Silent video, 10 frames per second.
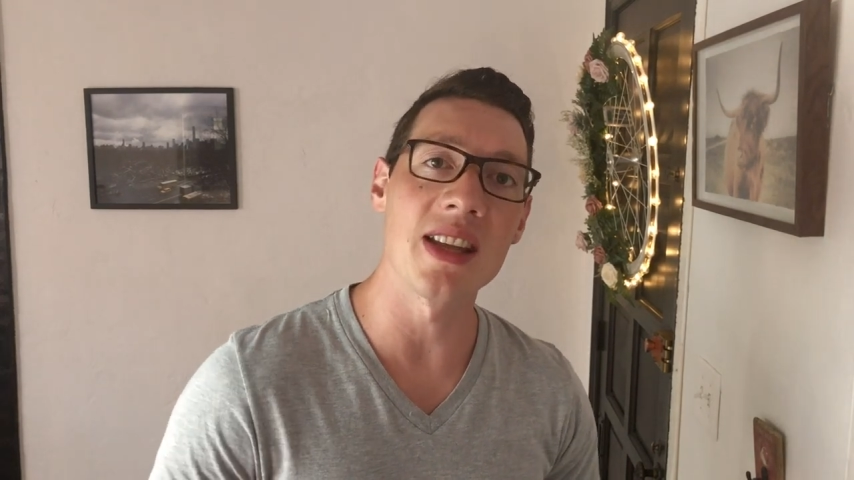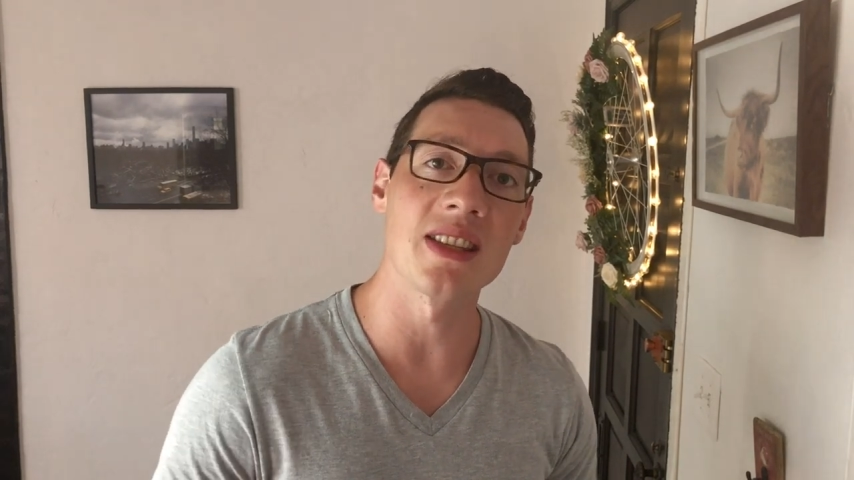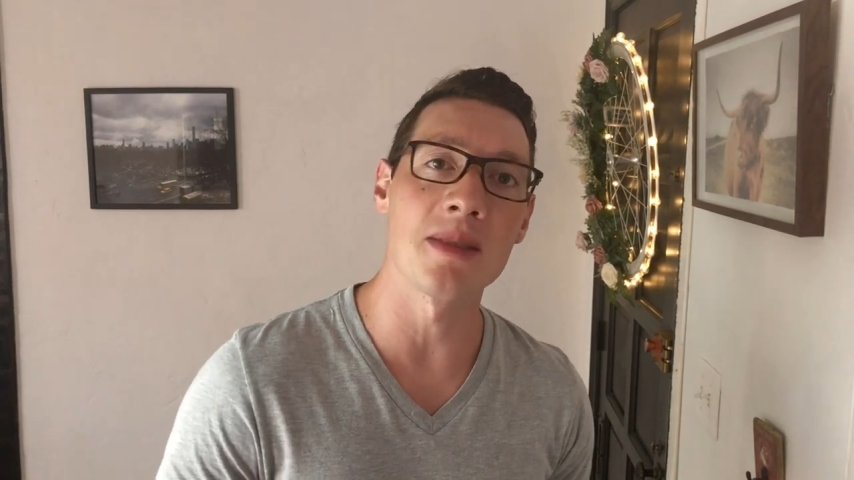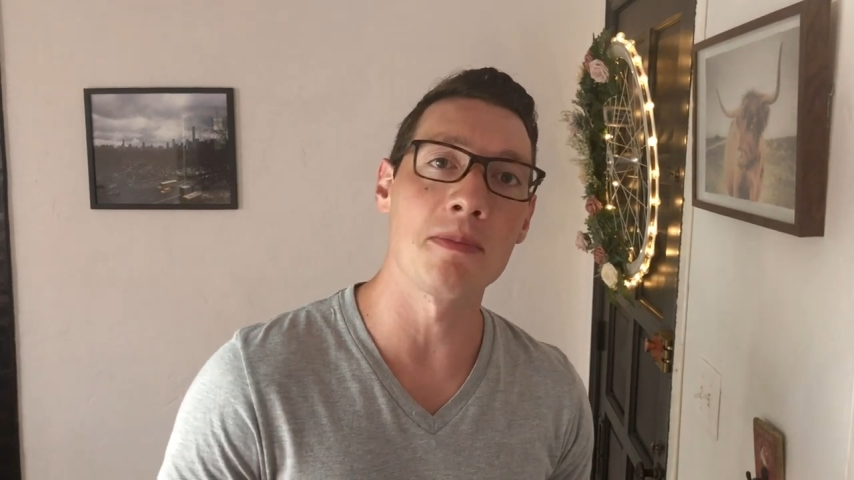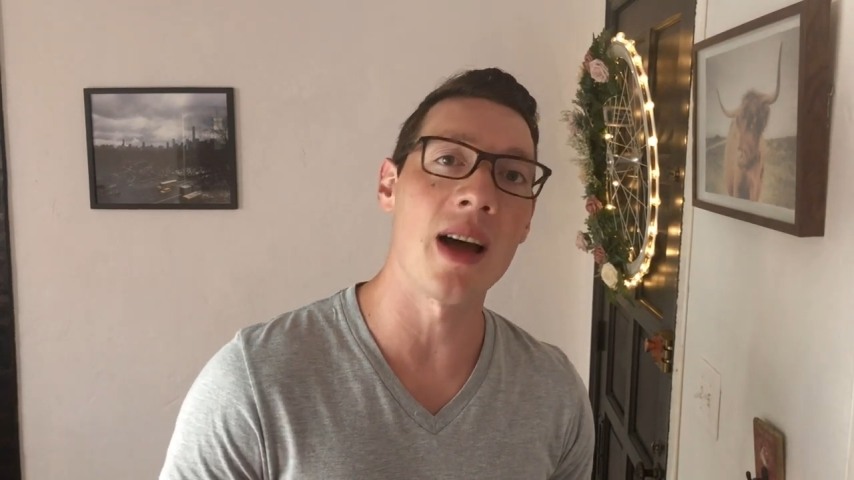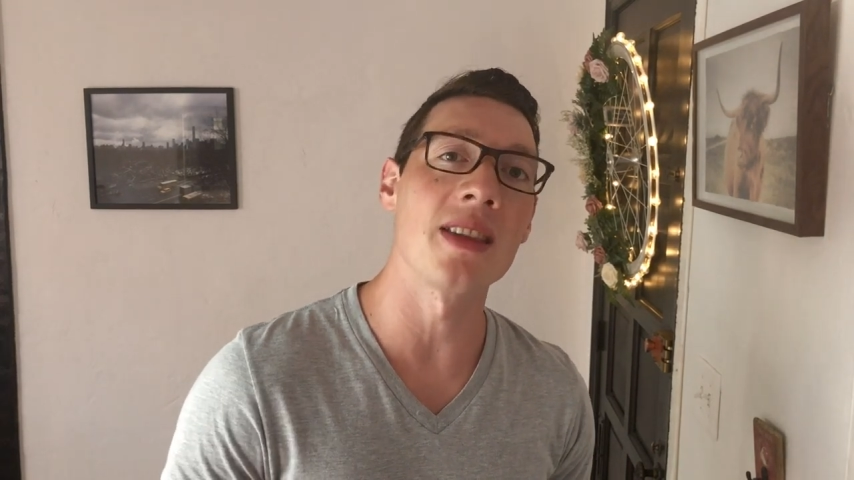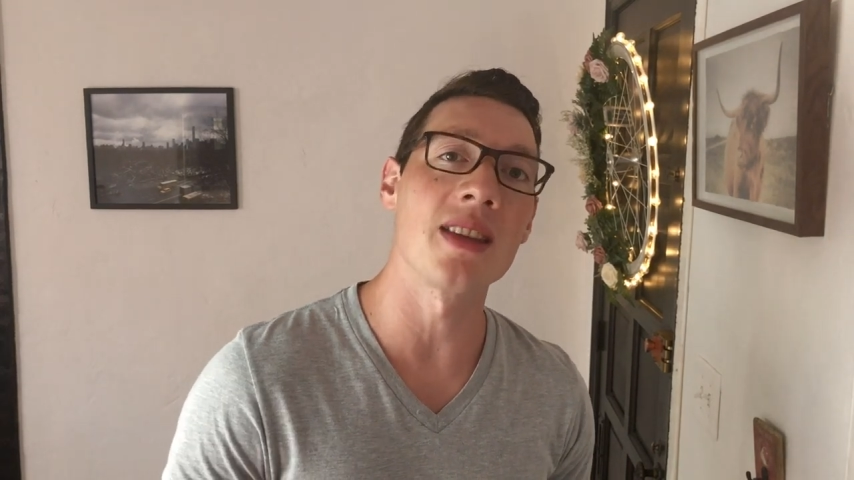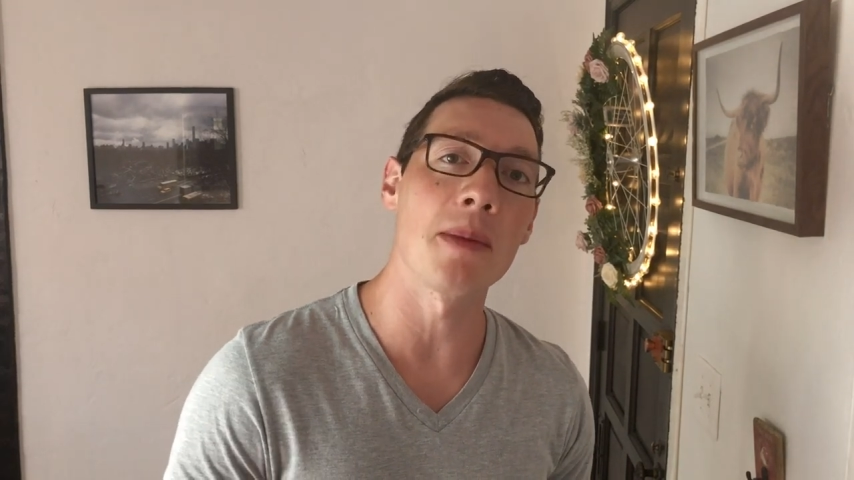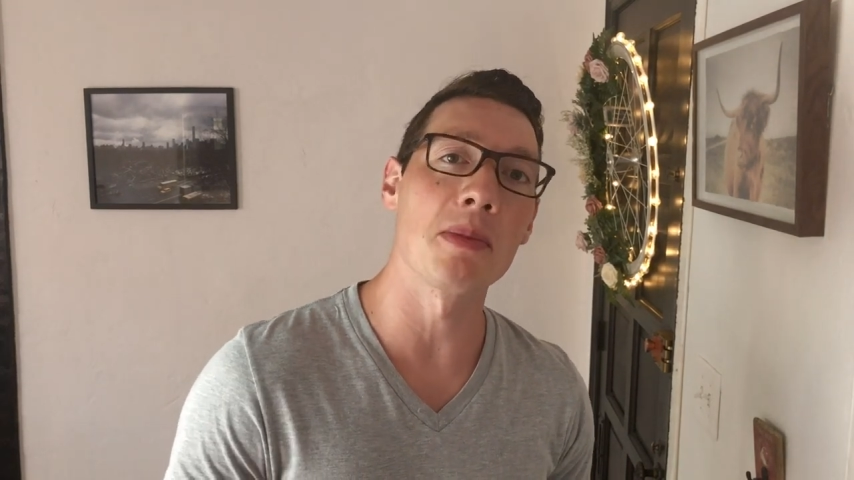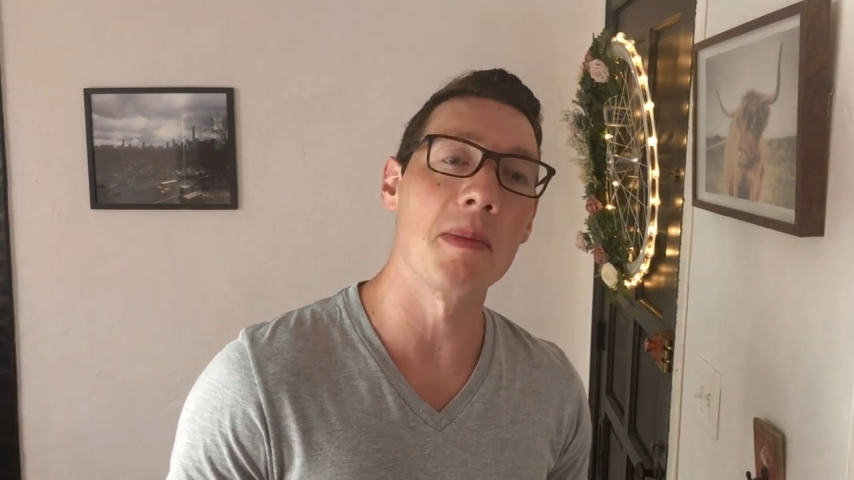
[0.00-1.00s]
Instant Pot in
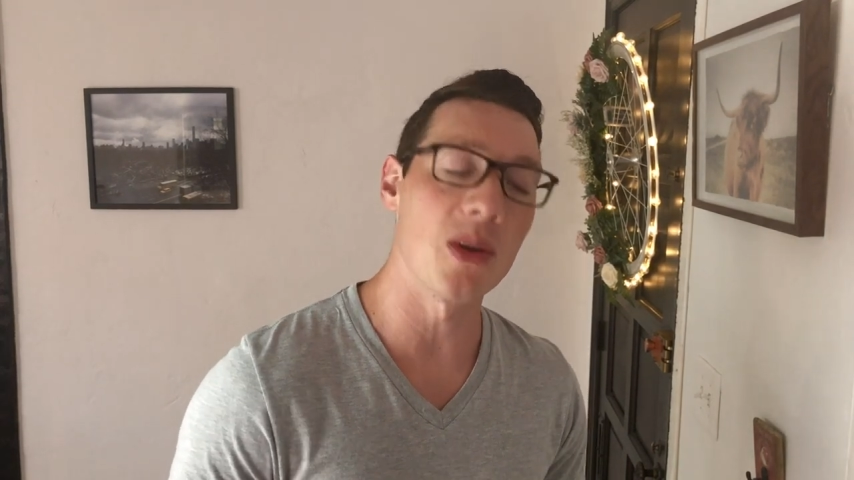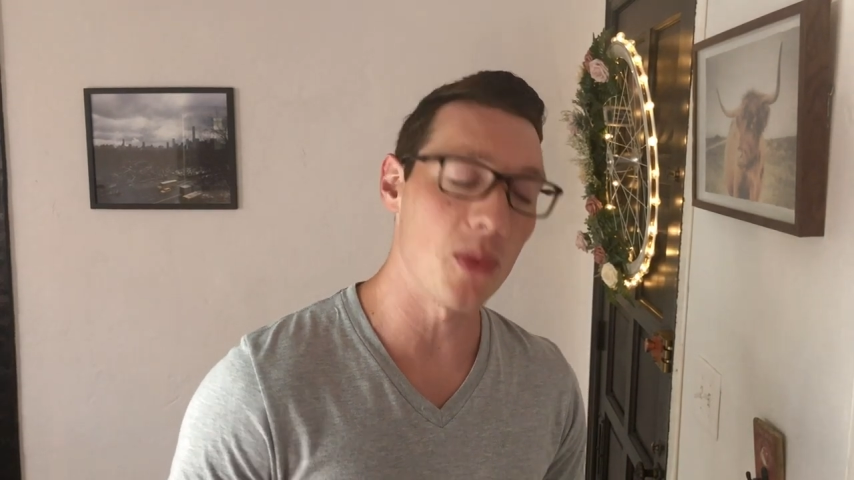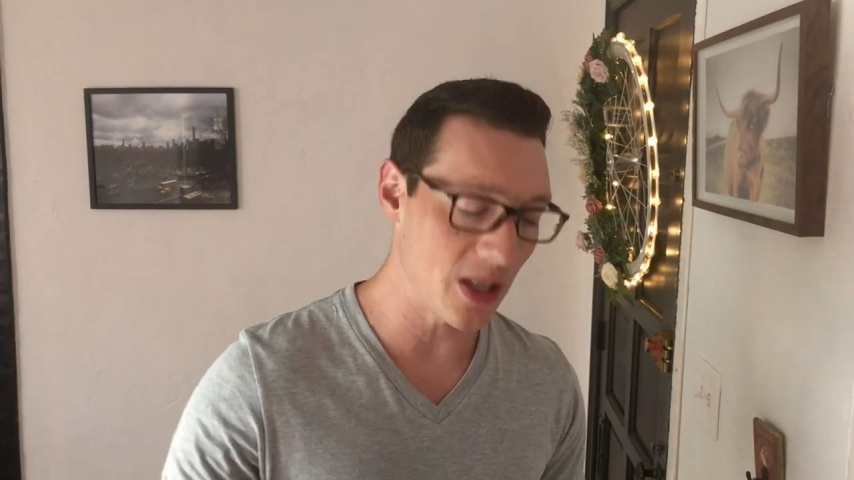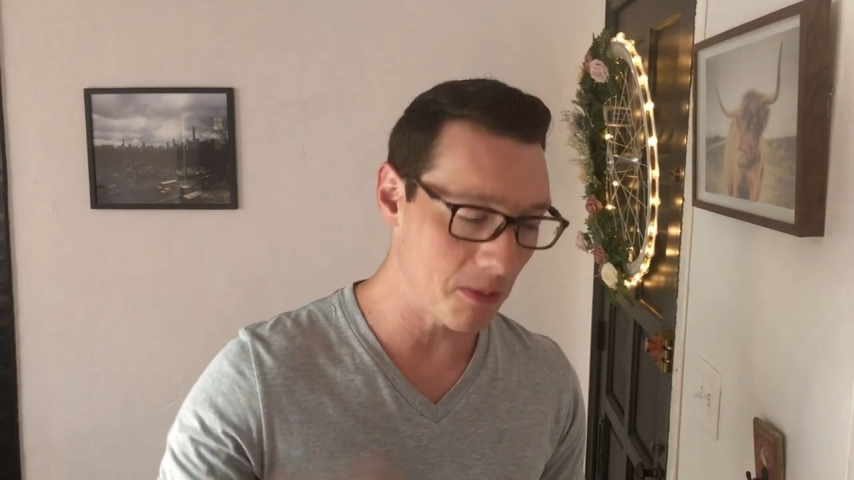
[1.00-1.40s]
the upcoming weeks,